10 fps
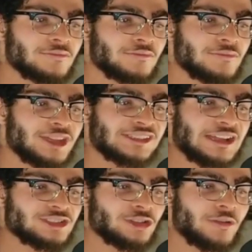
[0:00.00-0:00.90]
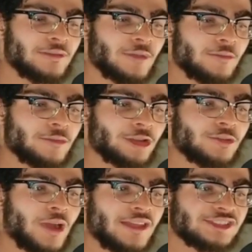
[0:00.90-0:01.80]
He's actually going. I'm going to
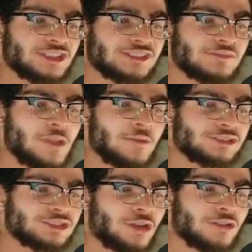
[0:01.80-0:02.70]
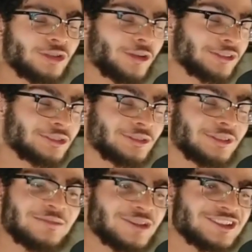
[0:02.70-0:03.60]
rewind this because maybe I was talking too
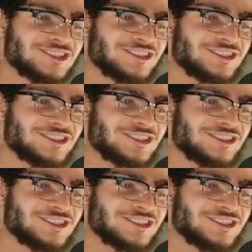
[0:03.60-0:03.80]
damn much.